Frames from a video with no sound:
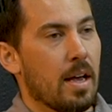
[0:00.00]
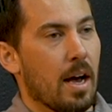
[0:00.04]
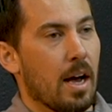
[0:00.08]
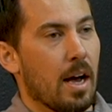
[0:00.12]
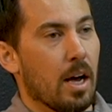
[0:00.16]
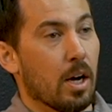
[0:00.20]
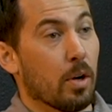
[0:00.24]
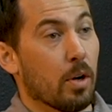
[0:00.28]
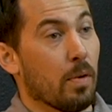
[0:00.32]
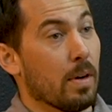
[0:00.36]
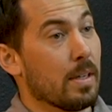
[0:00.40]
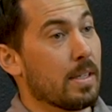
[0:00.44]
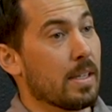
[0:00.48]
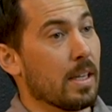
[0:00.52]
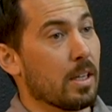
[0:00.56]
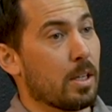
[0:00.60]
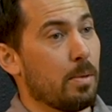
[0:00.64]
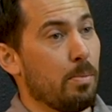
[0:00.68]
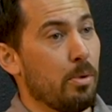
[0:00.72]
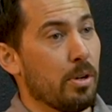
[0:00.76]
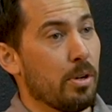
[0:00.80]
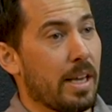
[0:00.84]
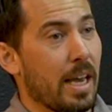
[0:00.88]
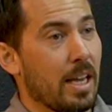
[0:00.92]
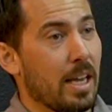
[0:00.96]
Grace-Led
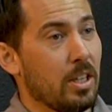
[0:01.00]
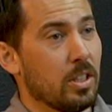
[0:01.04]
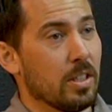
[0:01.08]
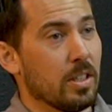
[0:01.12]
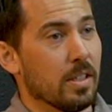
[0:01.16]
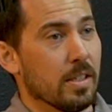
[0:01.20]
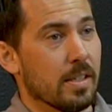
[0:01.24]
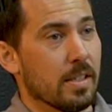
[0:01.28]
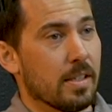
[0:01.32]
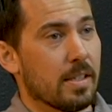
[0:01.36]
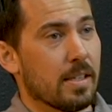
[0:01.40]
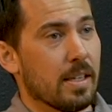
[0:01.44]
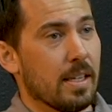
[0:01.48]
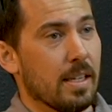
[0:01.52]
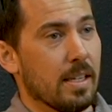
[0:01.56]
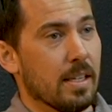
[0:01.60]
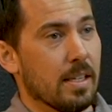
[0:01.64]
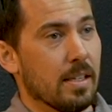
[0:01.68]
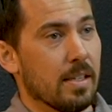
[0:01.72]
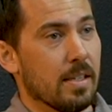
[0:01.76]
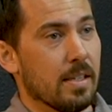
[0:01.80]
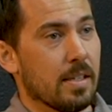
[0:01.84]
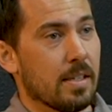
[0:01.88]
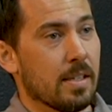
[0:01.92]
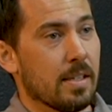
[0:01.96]
Communications
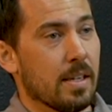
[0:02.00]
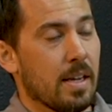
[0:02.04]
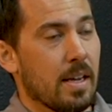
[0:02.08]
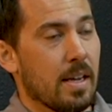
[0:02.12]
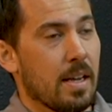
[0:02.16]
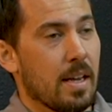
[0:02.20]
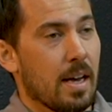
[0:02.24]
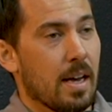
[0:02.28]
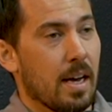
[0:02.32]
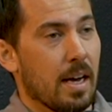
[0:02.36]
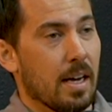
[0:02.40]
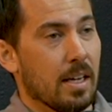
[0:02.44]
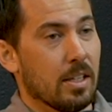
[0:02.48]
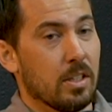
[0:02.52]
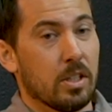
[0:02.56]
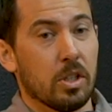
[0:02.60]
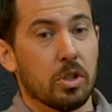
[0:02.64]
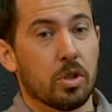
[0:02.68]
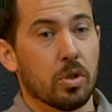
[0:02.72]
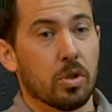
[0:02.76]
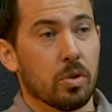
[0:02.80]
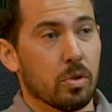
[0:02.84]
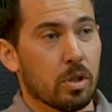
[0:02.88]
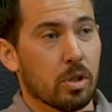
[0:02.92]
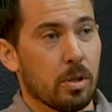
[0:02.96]
is a
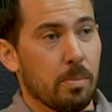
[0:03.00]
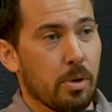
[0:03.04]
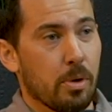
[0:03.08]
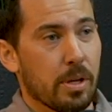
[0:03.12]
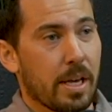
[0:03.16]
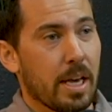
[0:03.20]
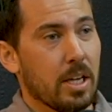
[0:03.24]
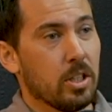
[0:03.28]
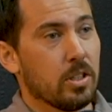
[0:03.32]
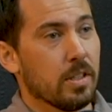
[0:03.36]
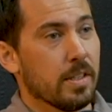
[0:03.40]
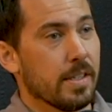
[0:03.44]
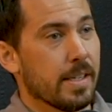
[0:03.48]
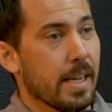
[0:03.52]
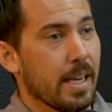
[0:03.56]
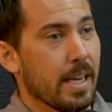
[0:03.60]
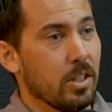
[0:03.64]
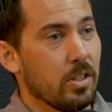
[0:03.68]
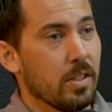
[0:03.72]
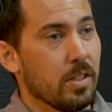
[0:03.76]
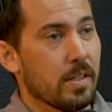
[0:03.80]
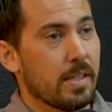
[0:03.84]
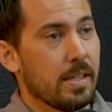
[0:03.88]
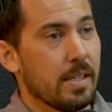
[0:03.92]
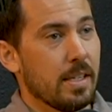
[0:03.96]
digital communications
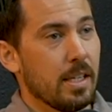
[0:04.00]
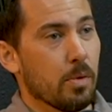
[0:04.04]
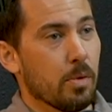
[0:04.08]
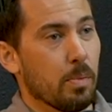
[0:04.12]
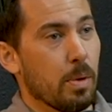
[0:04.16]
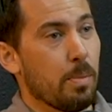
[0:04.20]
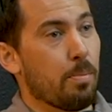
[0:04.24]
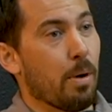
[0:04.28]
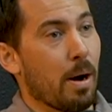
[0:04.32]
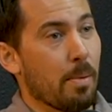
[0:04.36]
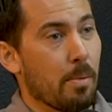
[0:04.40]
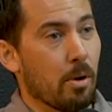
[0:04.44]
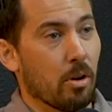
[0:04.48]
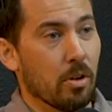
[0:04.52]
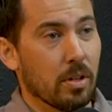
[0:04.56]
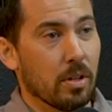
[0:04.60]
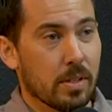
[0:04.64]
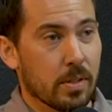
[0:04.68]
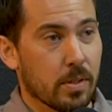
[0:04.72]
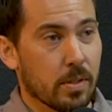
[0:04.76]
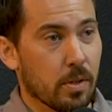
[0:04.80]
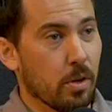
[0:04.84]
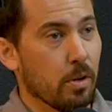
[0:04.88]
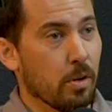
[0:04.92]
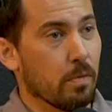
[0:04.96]
agency, and we primarily
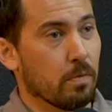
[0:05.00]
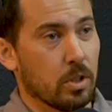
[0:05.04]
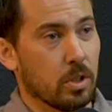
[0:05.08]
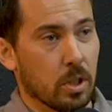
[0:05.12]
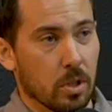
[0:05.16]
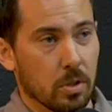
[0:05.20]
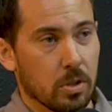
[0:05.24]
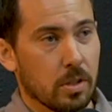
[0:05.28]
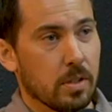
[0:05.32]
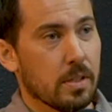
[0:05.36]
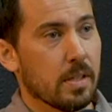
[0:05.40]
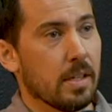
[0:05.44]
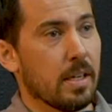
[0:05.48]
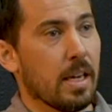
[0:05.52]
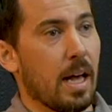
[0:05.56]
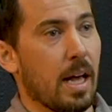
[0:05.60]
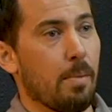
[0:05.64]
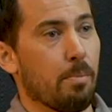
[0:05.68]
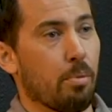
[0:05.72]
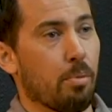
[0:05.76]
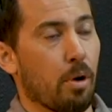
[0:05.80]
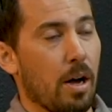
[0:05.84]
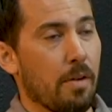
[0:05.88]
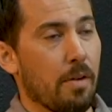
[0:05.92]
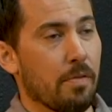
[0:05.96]
serve churches and
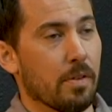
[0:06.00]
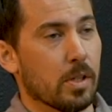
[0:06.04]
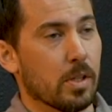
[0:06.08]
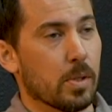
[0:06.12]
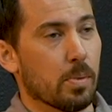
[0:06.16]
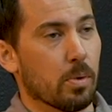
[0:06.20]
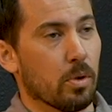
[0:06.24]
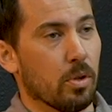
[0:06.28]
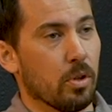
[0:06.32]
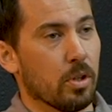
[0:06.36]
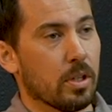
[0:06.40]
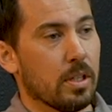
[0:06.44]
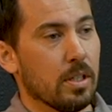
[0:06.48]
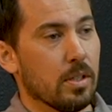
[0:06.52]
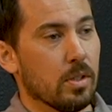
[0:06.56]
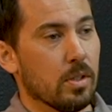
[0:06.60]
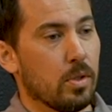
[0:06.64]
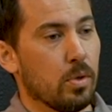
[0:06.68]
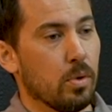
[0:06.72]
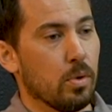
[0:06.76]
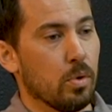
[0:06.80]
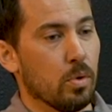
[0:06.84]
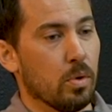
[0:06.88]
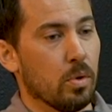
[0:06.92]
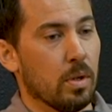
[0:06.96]
nonprofits. We're looking
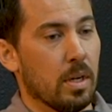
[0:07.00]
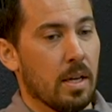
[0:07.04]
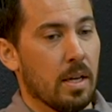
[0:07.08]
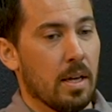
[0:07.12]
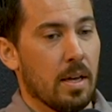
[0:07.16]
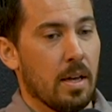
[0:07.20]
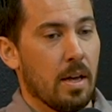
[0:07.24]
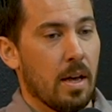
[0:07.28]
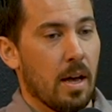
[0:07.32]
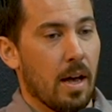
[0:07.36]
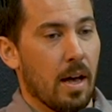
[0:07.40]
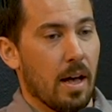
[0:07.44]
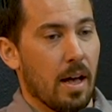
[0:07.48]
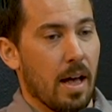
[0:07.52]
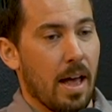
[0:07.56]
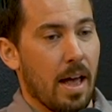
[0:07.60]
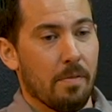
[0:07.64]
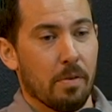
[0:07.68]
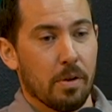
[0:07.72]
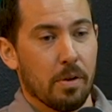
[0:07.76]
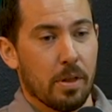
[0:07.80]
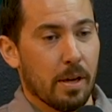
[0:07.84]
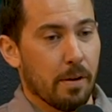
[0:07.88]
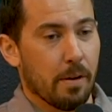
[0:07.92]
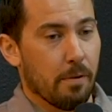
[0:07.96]
to
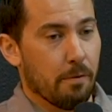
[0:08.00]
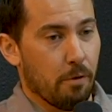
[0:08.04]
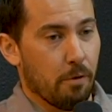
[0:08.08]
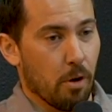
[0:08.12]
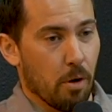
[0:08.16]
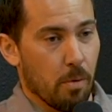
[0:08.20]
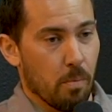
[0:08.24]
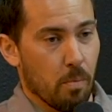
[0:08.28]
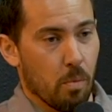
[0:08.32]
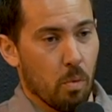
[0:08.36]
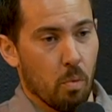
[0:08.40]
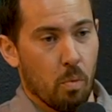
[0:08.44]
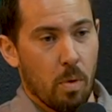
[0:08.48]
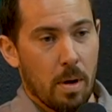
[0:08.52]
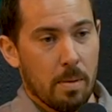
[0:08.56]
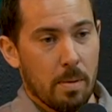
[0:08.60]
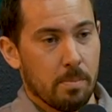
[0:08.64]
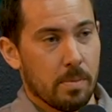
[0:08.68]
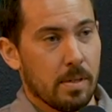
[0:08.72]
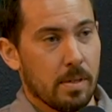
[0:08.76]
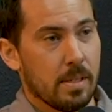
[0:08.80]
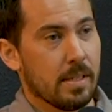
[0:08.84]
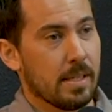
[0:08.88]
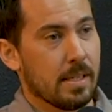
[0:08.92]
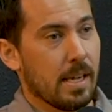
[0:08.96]
everything from
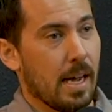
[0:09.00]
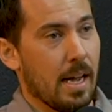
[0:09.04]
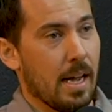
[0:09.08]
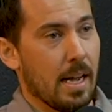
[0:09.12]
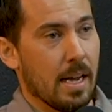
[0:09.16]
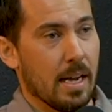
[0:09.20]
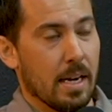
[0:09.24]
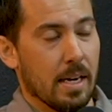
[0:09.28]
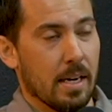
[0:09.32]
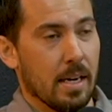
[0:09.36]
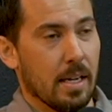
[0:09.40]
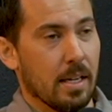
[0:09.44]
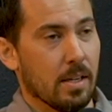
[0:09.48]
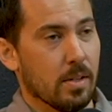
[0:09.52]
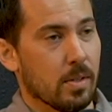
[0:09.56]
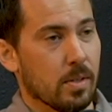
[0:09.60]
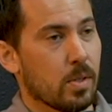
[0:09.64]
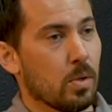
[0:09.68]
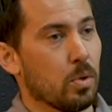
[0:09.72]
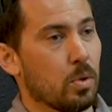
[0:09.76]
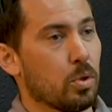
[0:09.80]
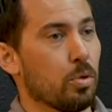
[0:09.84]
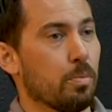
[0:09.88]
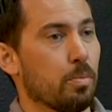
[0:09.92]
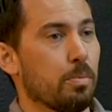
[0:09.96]
web design and
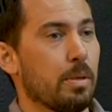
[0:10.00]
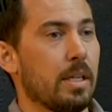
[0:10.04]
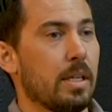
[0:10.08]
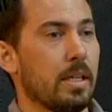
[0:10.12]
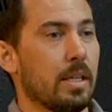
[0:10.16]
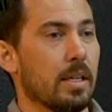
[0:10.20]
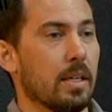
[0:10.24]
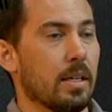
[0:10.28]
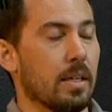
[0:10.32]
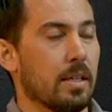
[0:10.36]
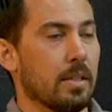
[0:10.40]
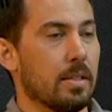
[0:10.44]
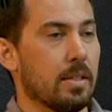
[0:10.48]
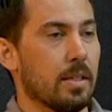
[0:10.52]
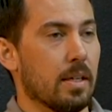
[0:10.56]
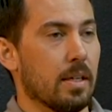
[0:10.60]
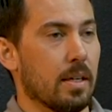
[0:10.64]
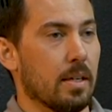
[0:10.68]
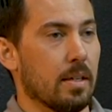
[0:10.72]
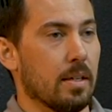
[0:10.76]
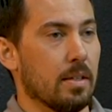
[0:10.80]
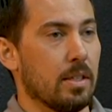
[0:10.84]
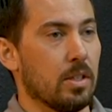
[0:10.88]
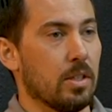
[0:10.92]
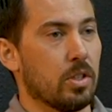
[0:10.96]
social media
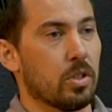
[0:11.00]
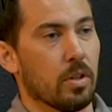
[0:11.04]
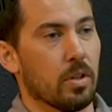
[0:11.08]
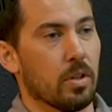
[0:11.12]
to digital